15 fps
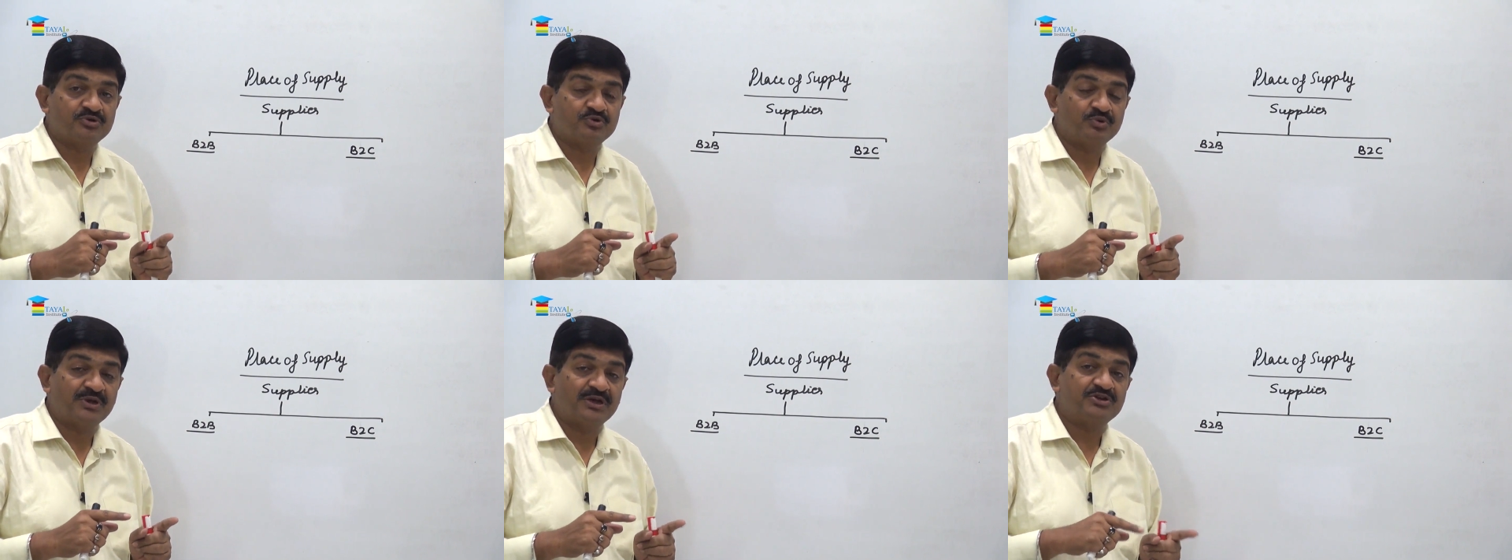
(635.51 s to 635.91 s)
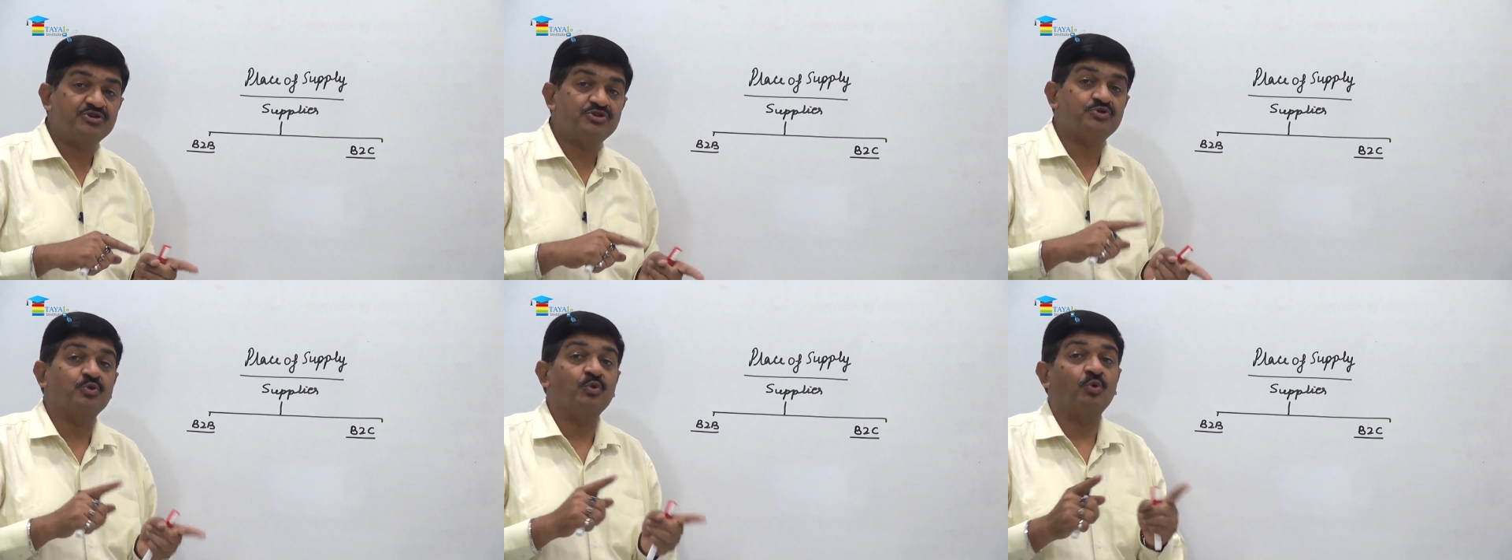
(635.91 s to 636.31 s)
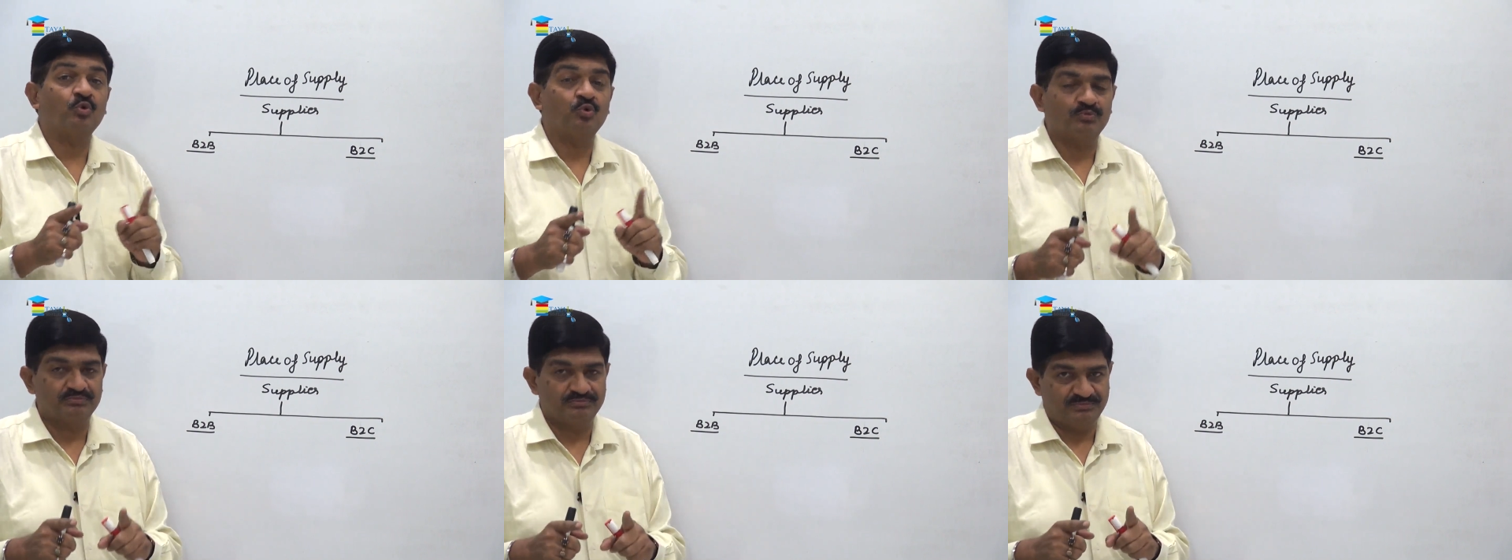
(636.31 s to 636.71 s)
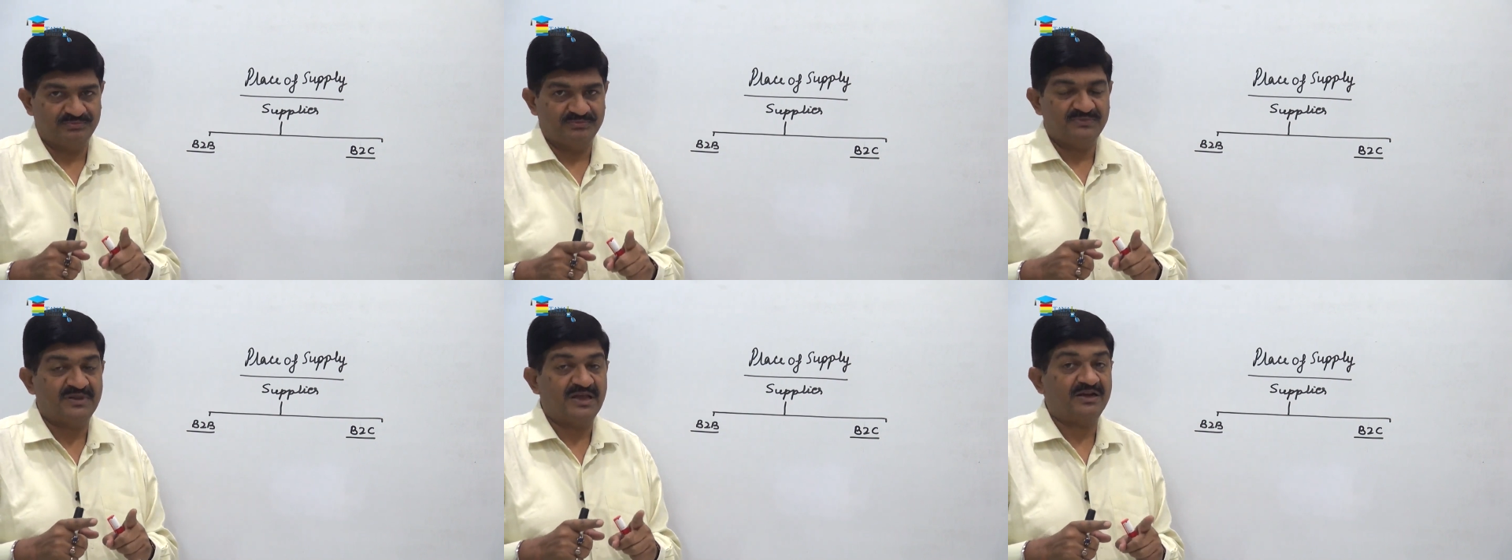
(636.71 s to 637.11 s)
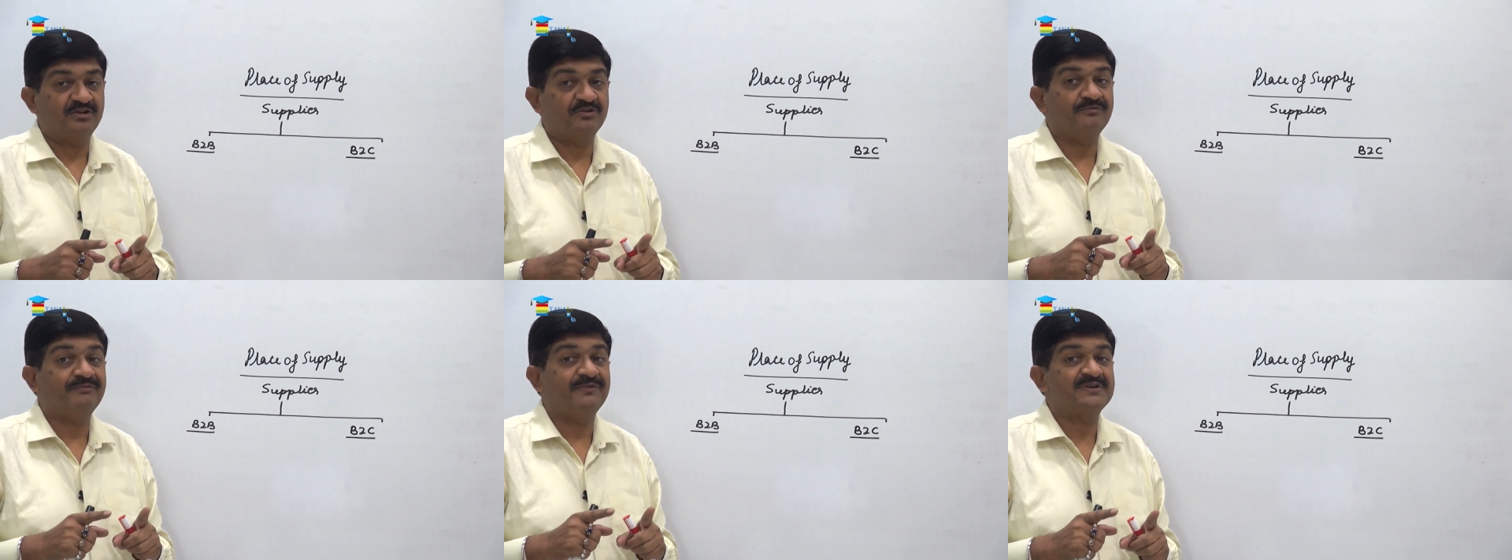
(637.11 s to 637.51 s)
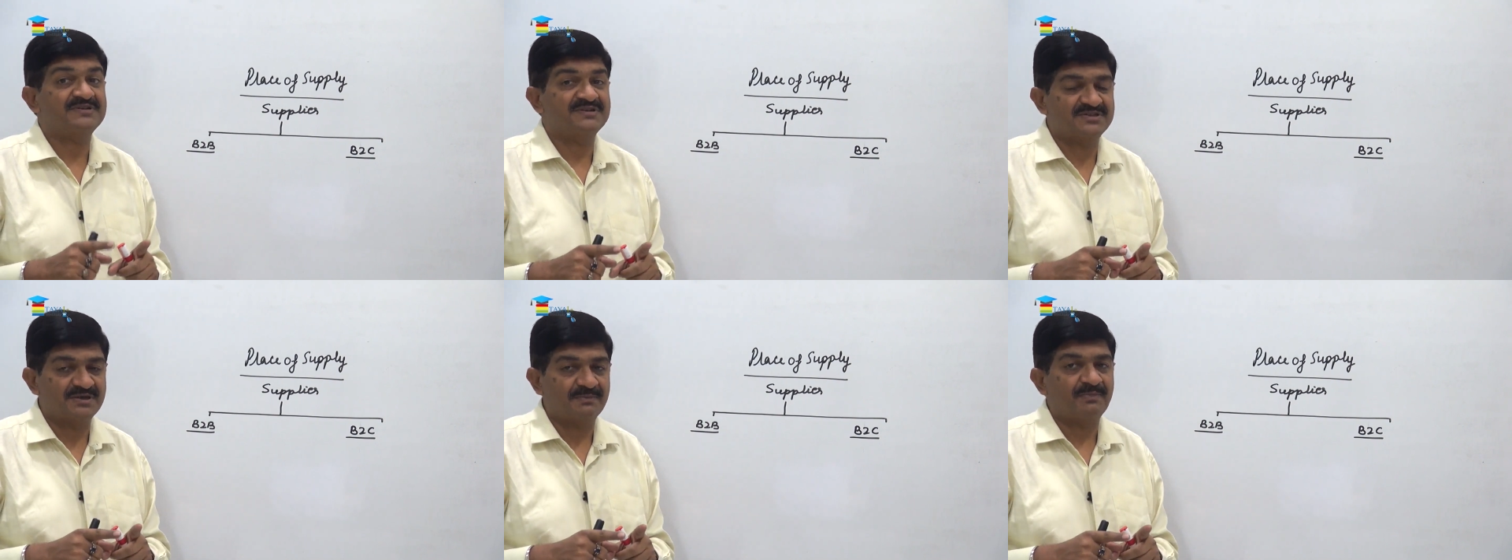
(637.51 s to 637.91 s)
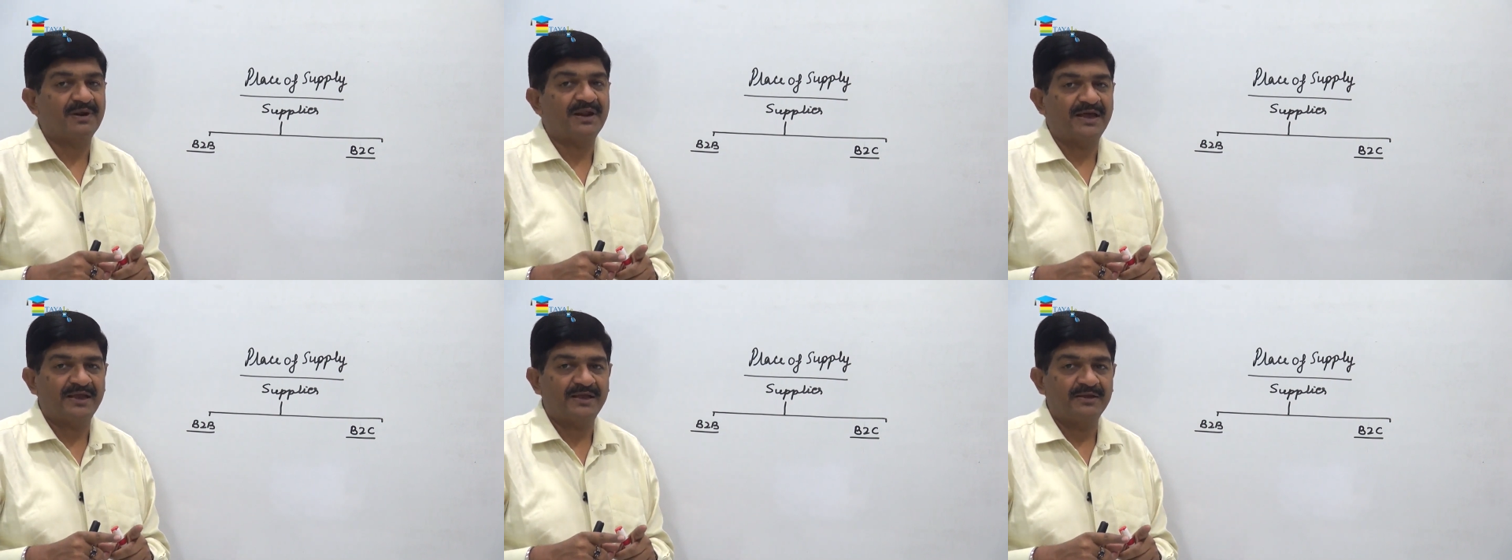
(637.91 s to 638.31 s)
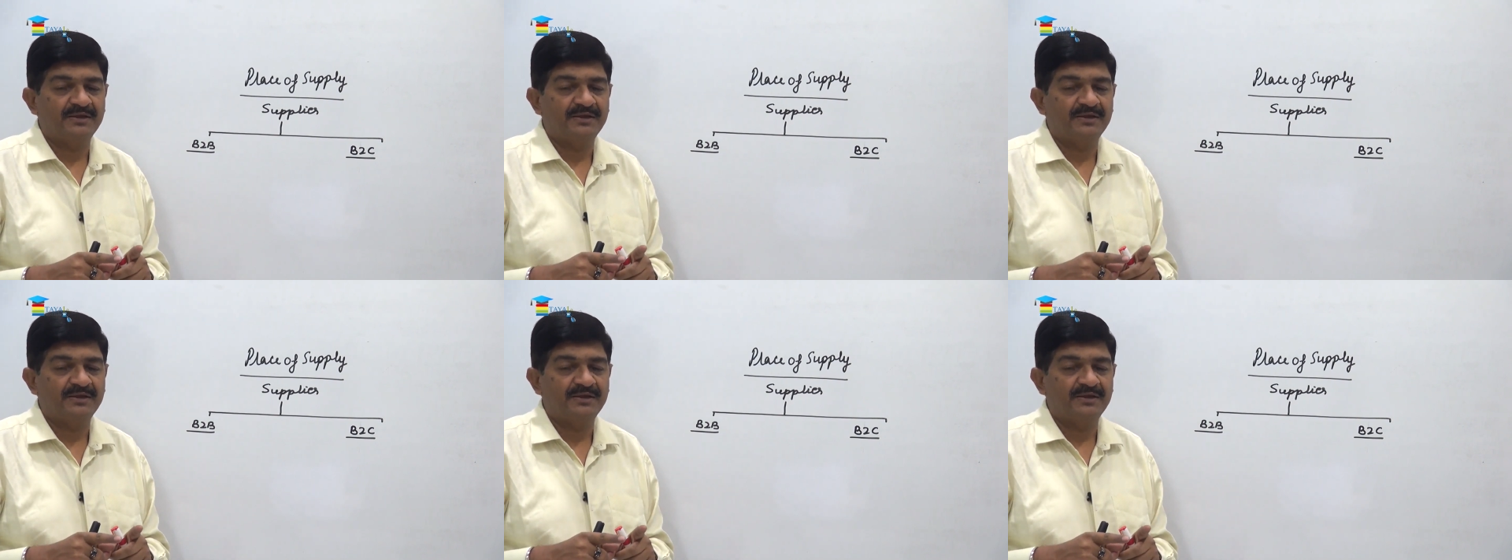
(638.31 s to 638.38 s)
to the showroom, that is first supply,